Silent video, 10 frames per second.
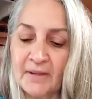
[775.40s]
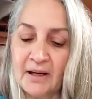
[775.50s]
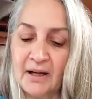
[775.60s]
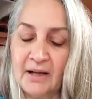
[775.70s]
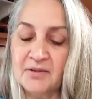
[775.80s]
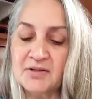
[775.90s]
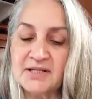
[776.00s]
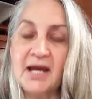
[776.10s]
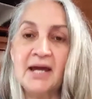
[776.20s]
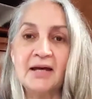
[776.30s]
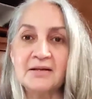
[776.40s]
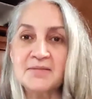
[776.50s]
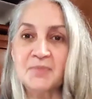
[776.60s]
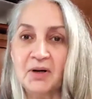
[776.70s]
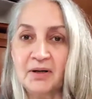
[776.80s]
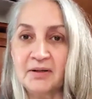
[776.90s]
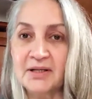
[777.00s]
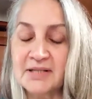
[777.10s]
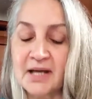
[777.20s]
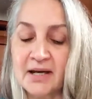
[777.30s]
And there's a saying in this book
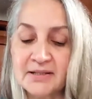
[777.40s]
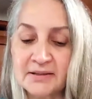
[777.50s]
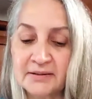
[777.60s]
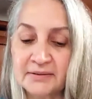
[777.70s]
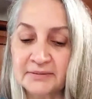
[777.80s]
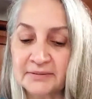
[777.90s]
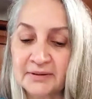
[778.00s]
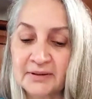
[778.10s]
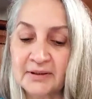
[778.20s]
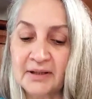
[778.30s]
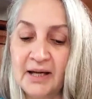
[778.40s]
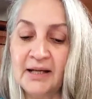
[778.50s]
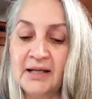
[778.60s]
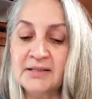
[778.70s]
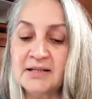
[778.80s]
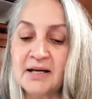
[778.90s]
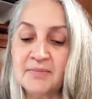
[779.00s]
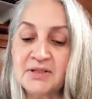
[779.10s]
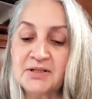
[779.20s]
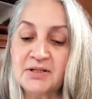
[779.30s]
that says, any
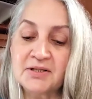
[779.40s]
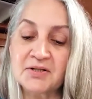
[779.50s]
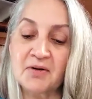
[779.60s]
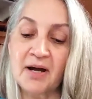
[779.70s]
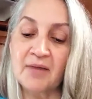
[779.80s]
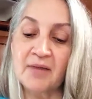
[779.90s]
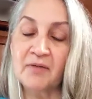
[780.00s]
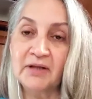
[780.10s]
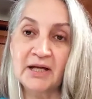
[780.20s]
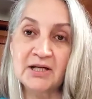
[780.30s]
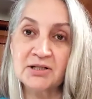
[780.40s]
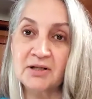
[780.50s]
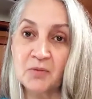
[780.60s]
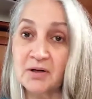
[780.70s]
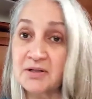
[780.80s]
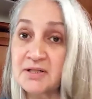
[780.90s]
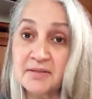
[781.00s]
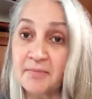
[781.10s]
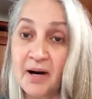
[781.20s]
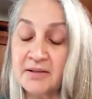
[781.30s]
attempt to describe revelation in words is
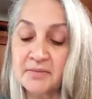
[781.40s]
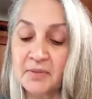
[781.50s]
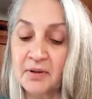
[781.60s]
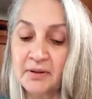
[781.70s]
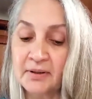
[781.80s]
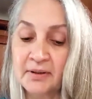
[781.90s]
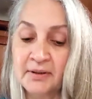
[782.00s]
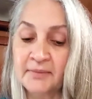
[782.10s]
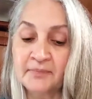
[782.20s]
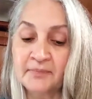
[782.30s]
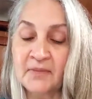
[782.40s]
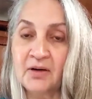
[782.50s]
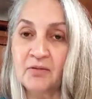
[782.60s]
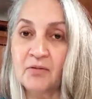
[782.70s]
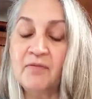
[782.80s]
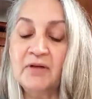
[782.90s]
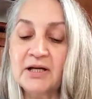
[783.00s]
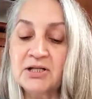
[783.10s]
impossible. Revelation